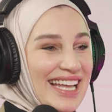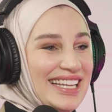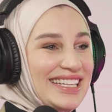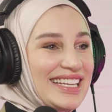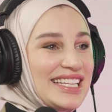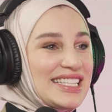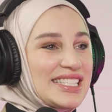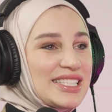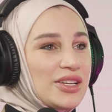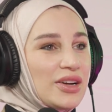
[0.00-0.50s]

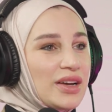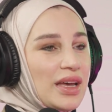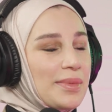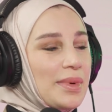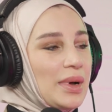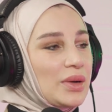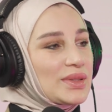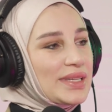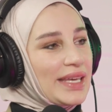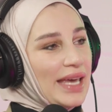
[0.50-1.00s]
Let's talk
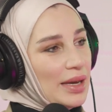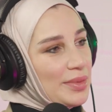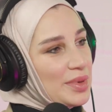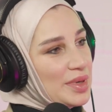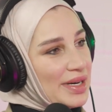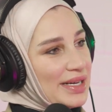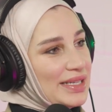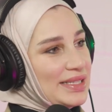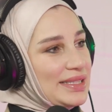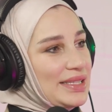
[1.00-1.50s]
about
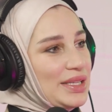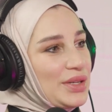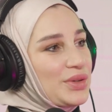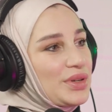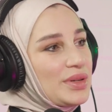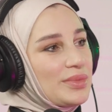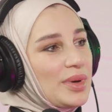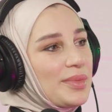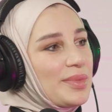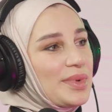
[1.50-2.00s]
cameras. Do you
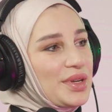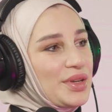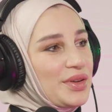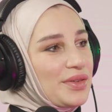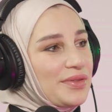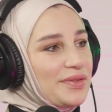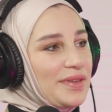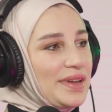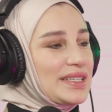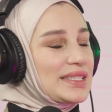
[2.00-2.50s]
remember your
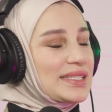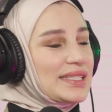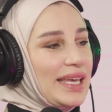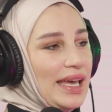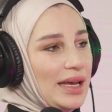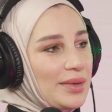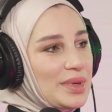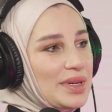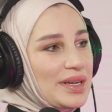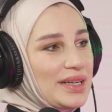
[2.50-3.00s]
first
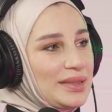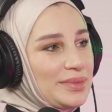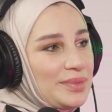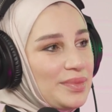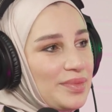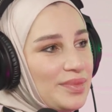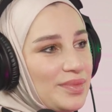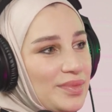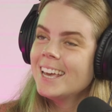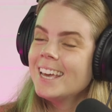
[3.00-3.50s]
camera
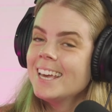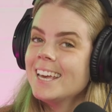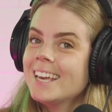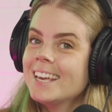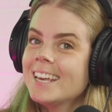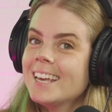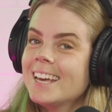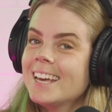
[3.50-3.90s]
that